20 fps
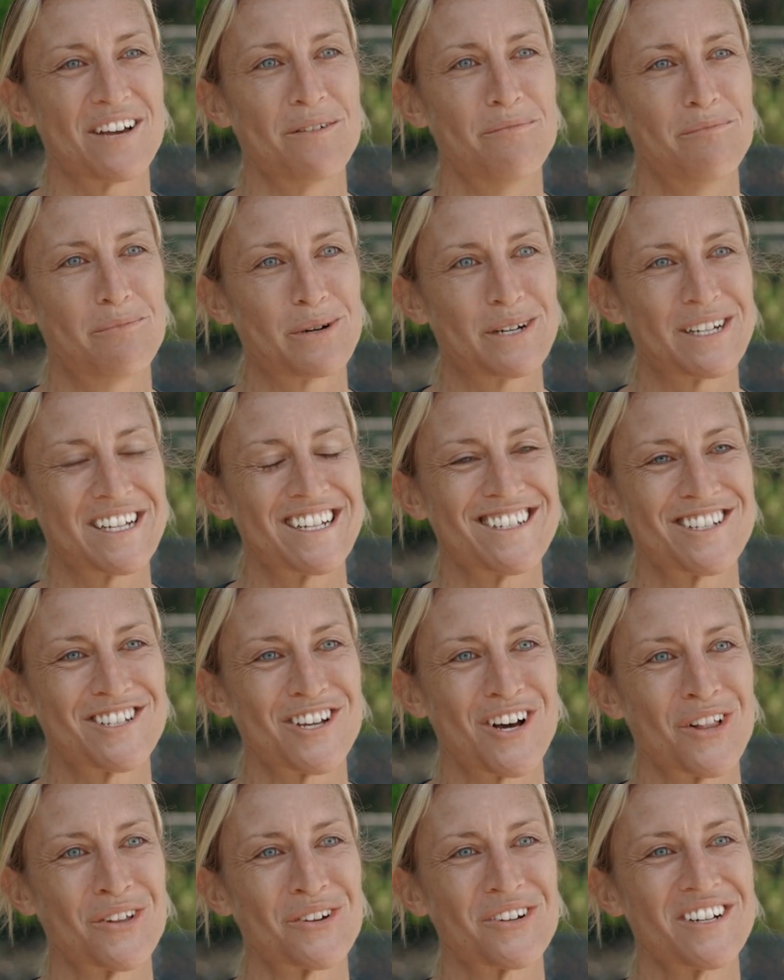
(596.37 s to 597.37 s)
I'm pretty
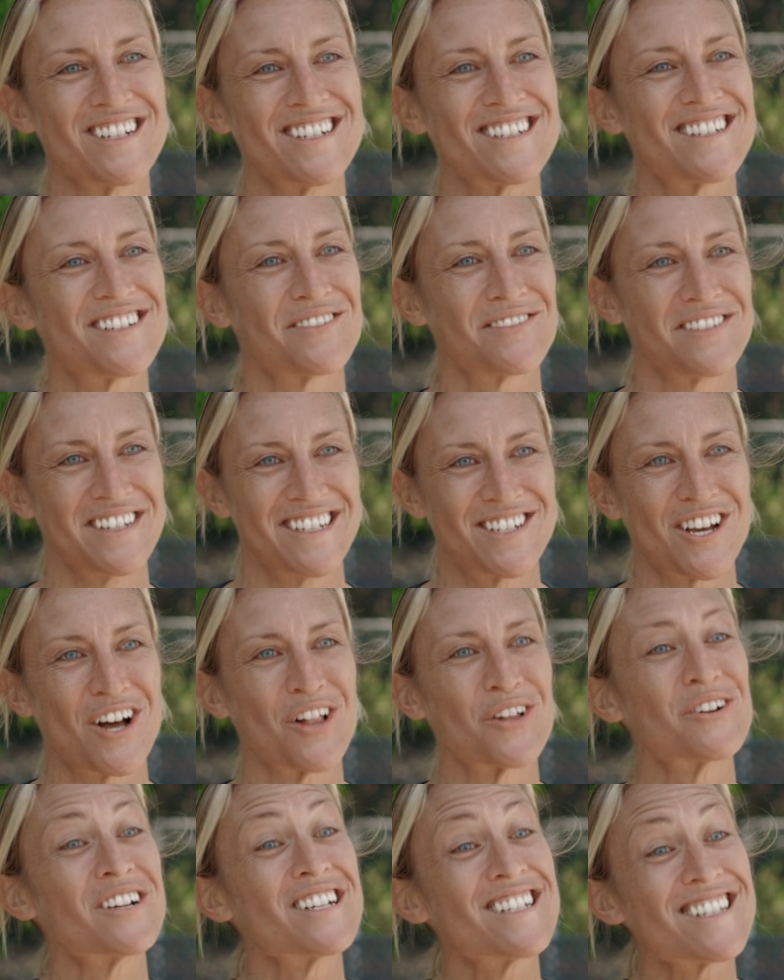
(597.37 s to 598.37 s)
intolerant of
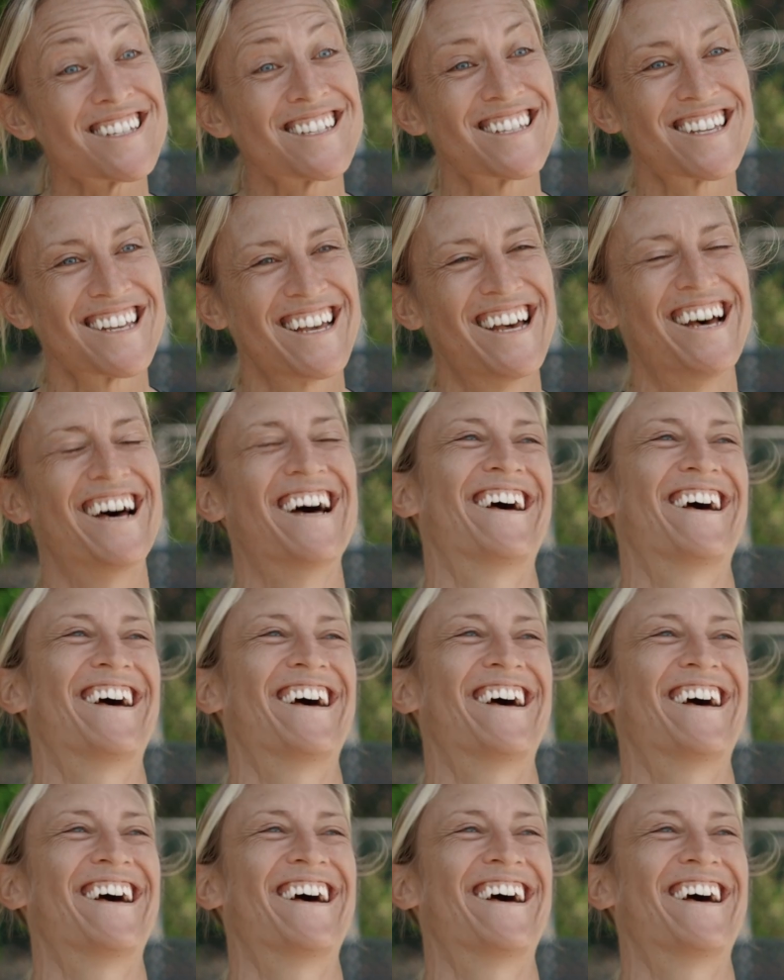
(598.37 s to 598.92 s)
intolerance.